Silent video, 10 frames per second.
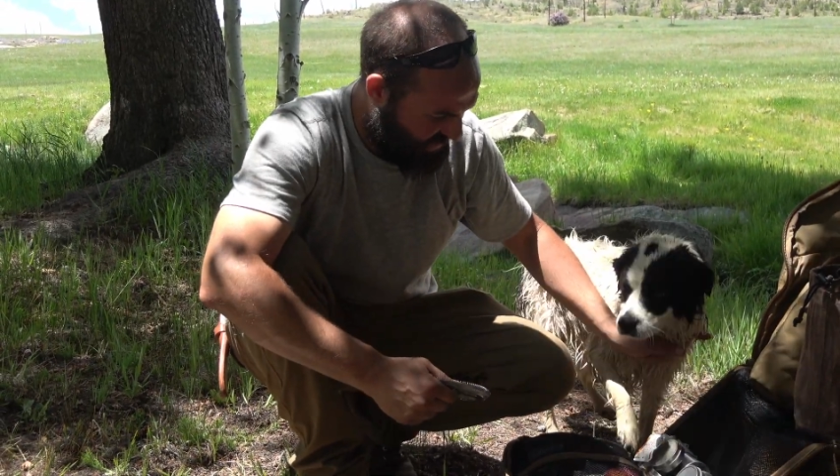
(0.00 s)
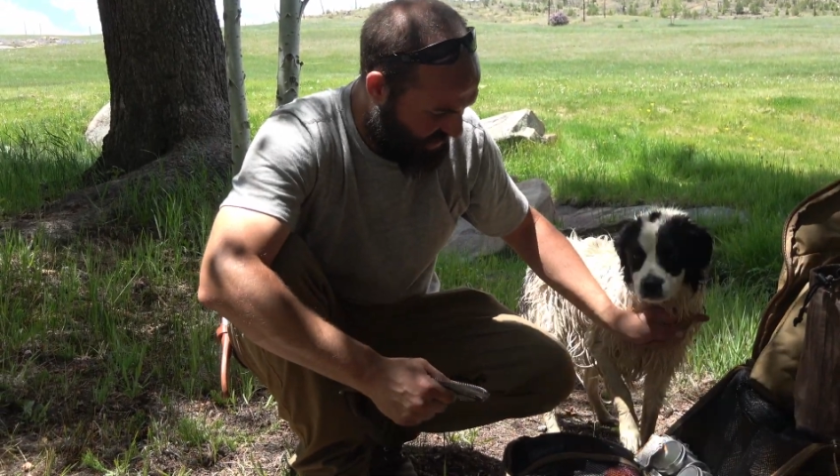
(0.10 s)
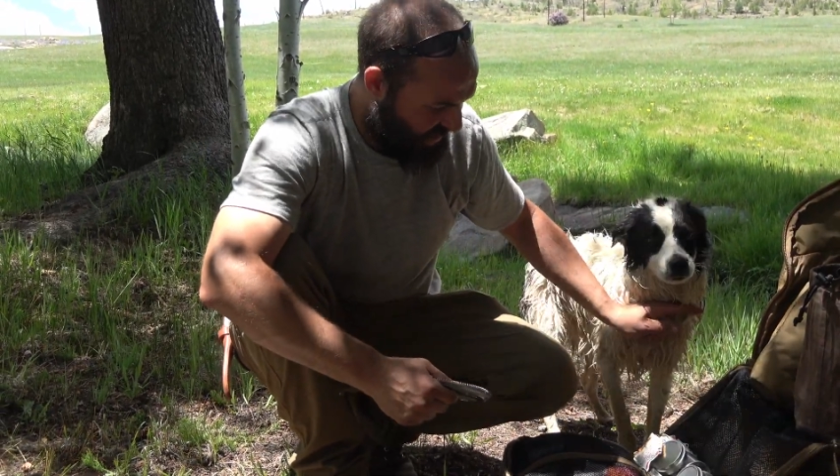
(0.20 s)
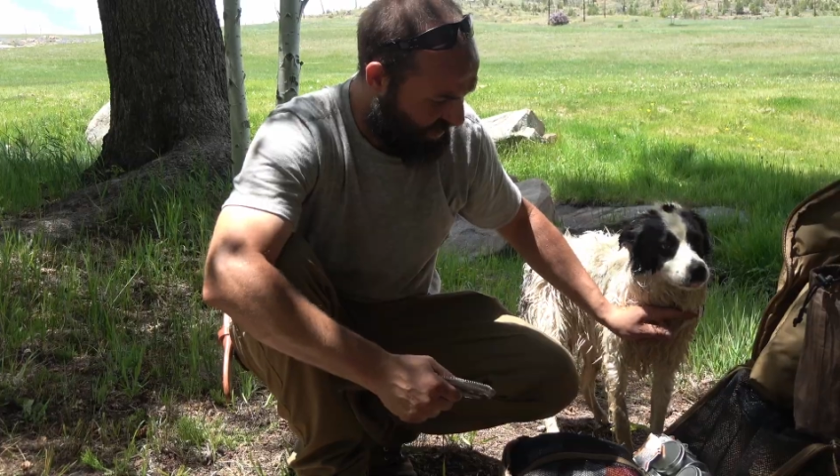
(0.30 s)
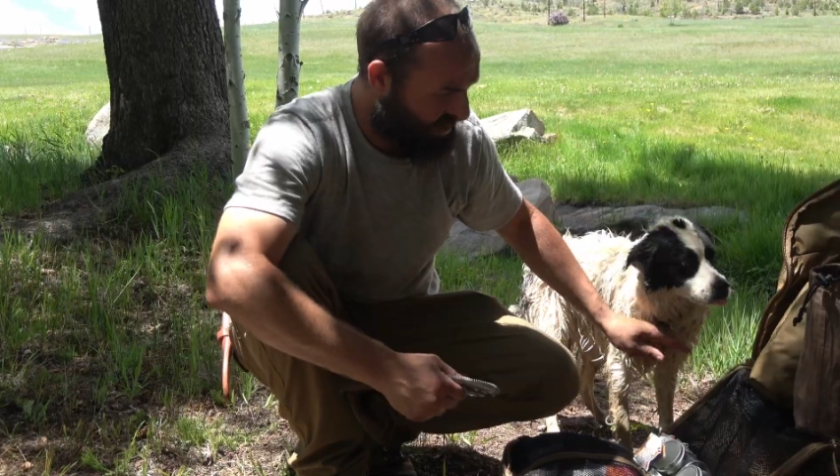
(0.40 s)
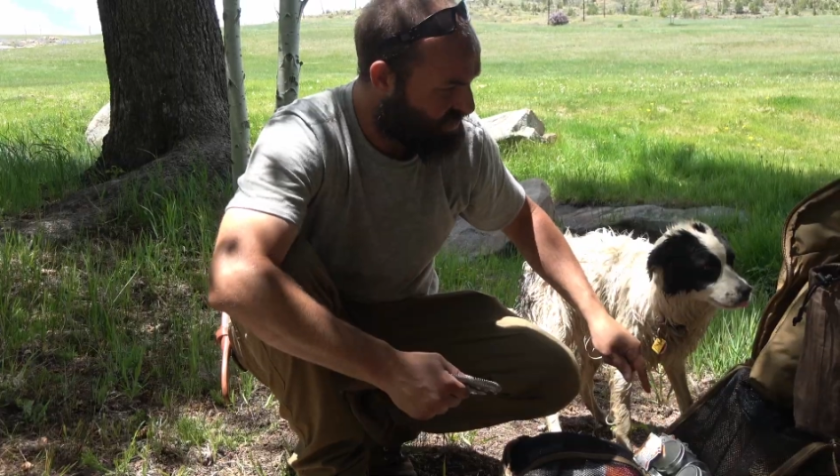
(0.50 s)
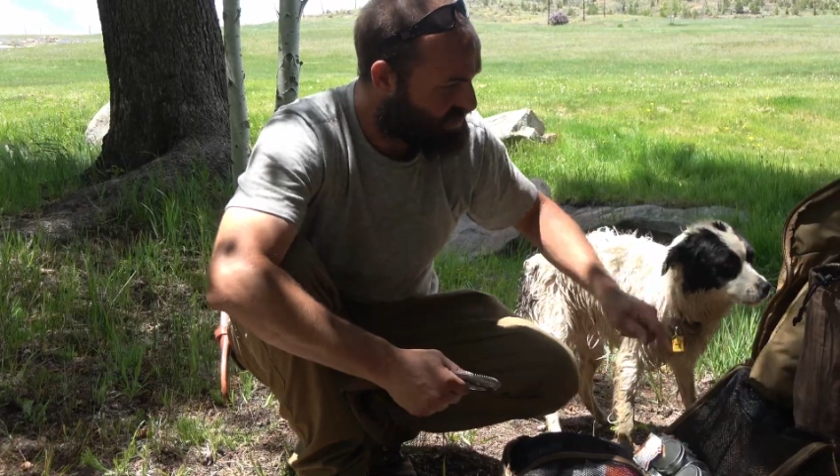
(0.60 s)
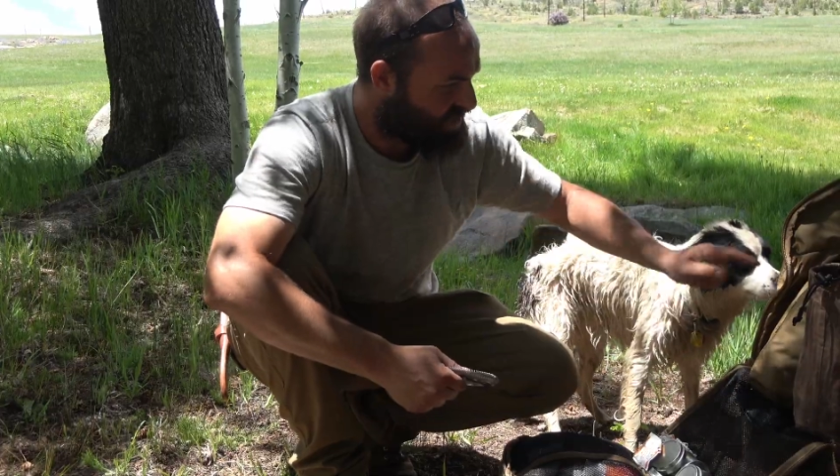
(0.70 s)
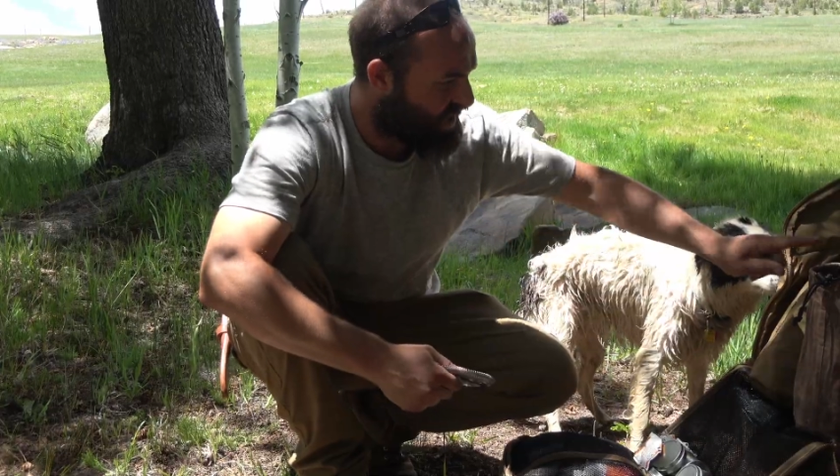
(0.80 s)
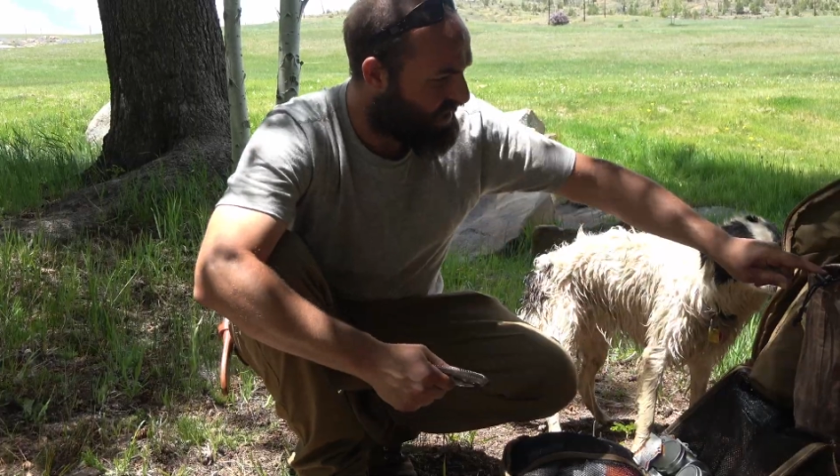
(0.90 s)
and I
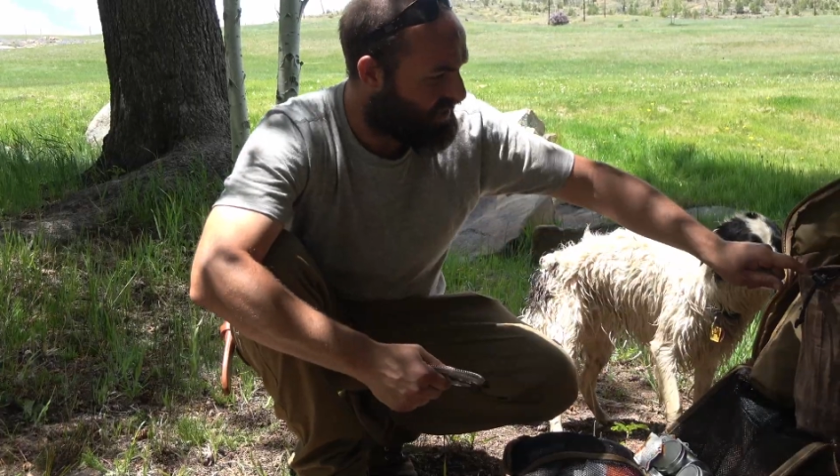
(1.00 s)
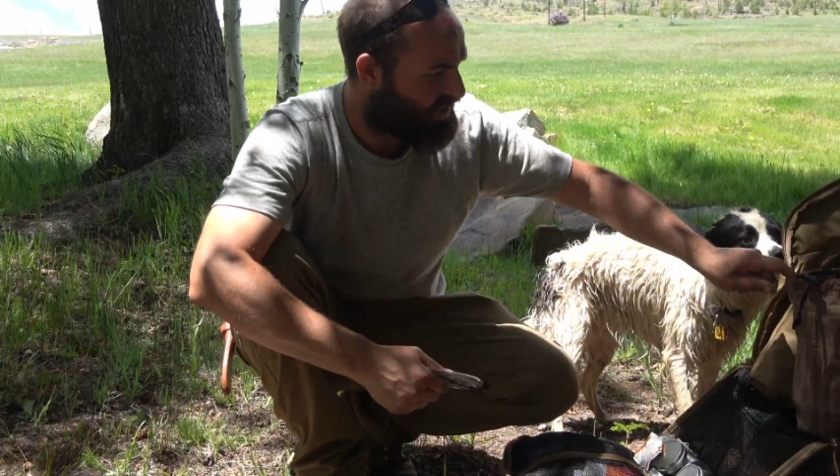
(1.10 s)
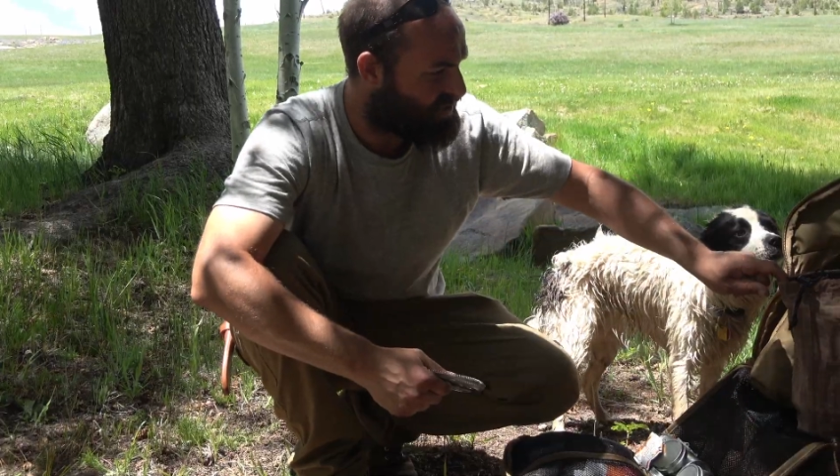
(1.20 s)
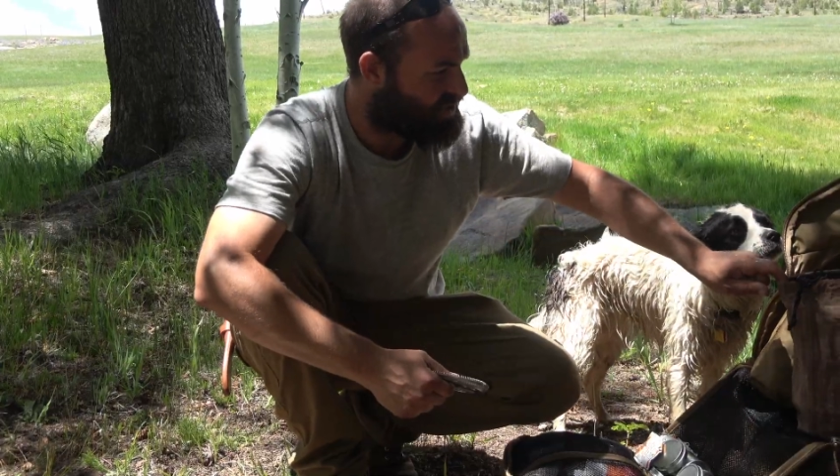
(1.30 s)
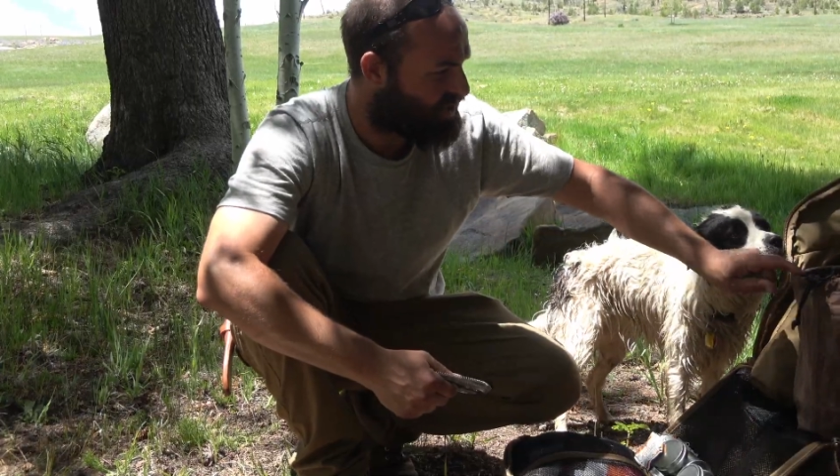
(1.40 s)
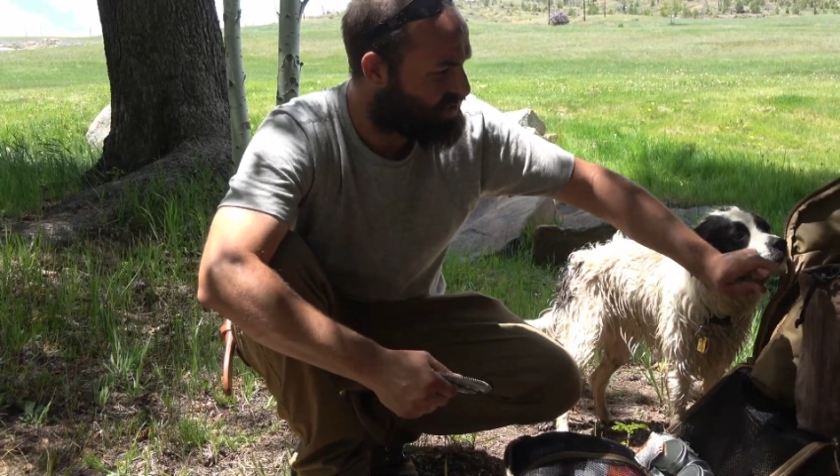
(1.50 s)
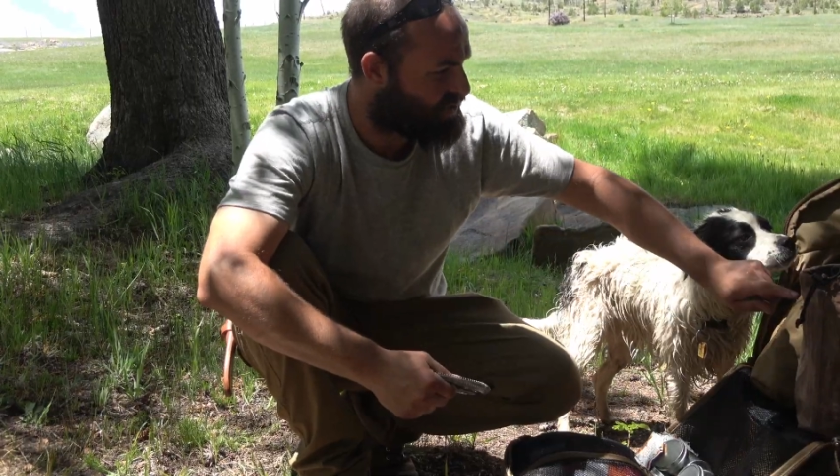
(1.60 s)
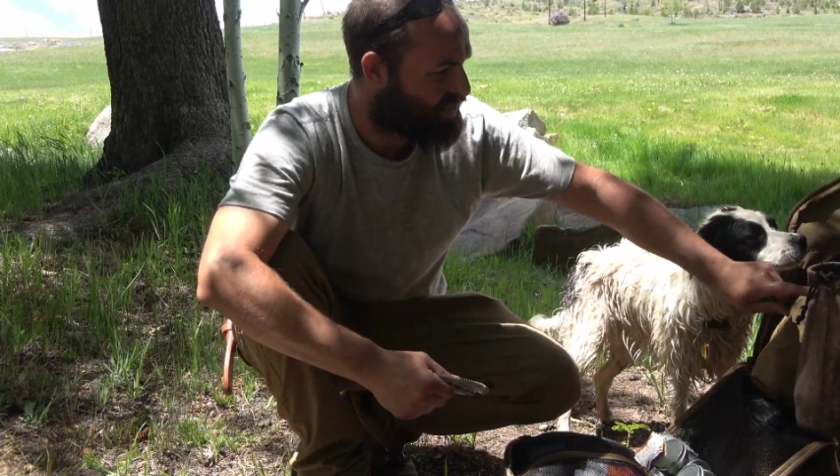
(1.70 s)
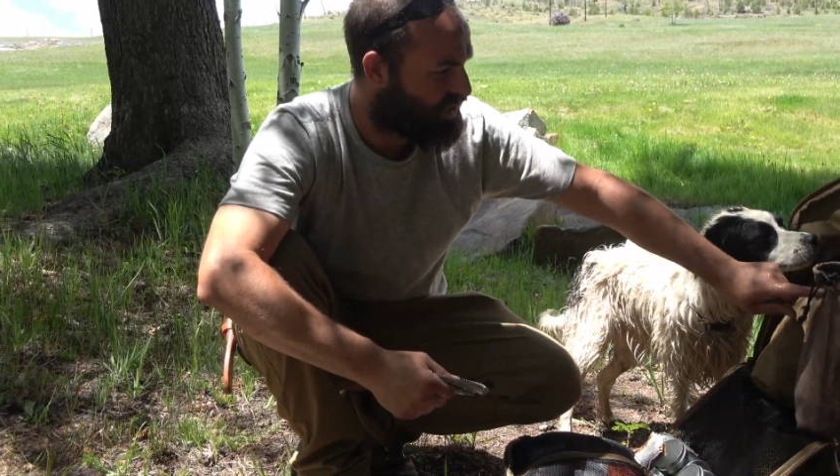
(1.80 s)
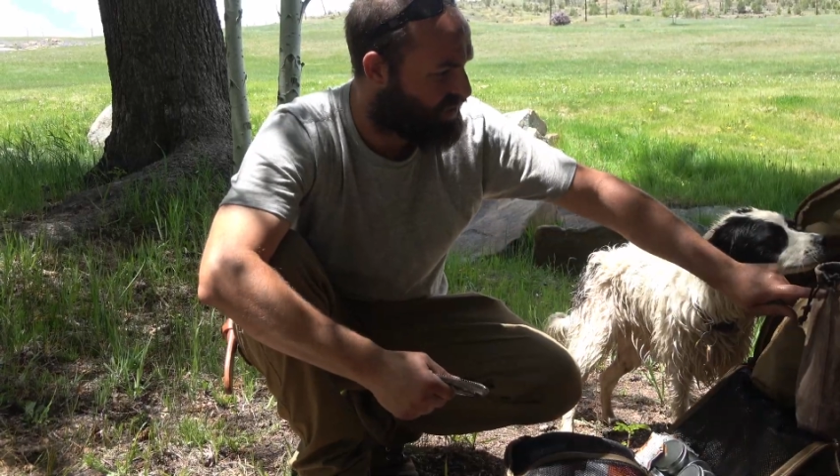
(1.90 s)
use that in
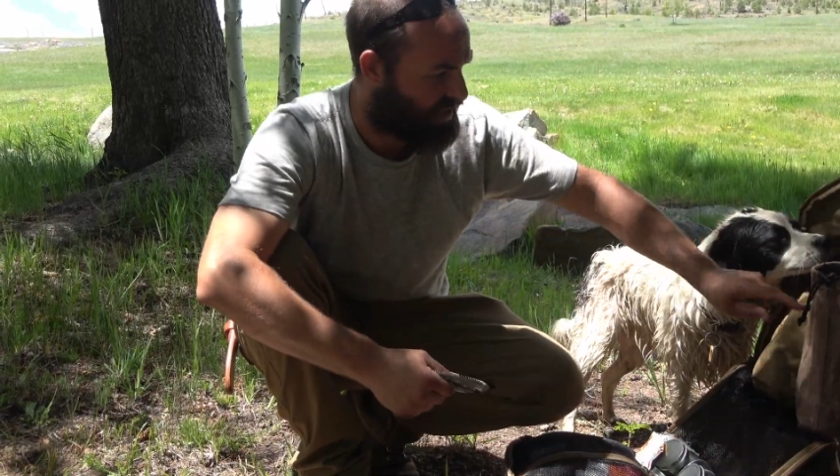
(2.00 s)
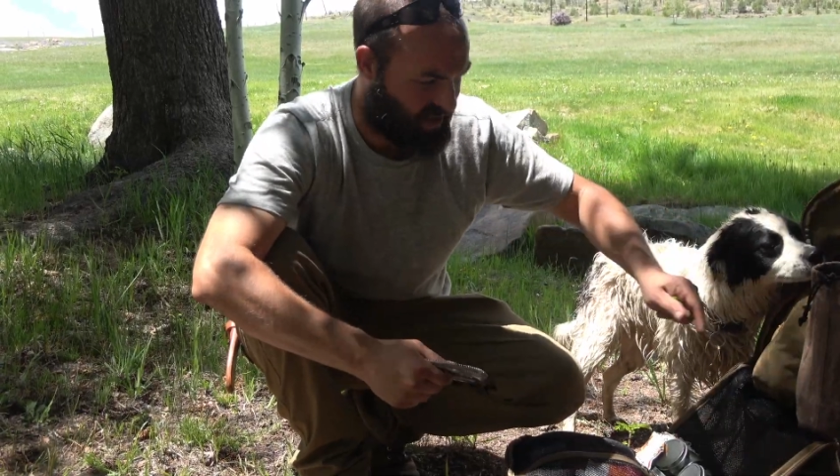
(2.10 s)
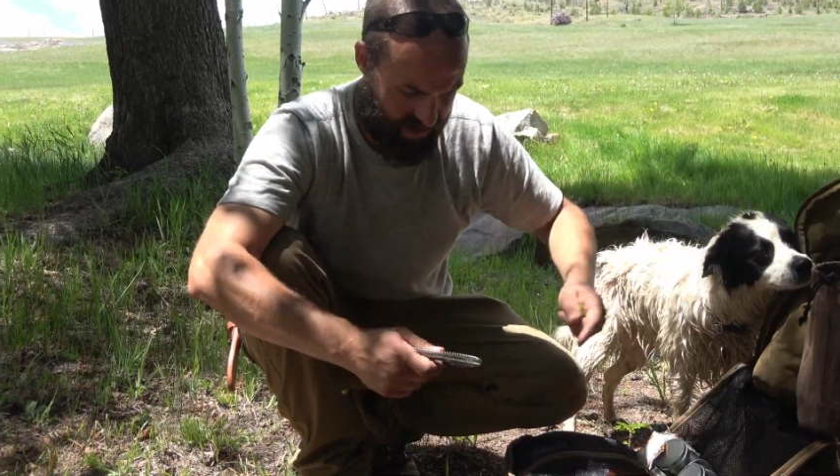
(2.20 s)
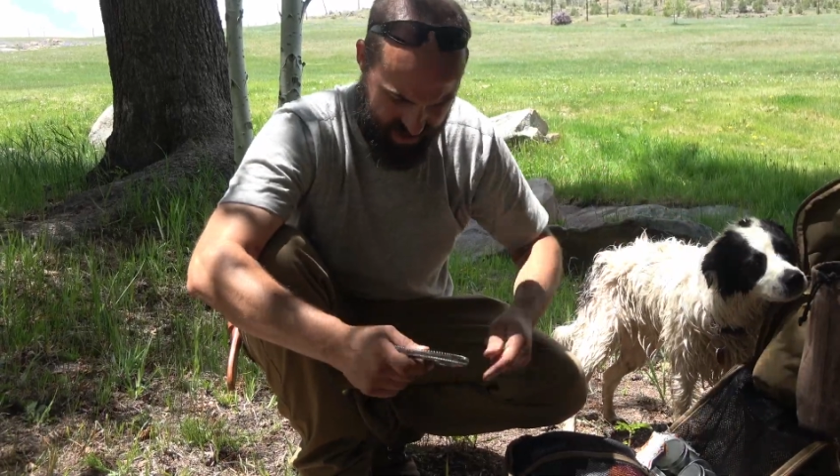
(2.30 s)
conjunction with the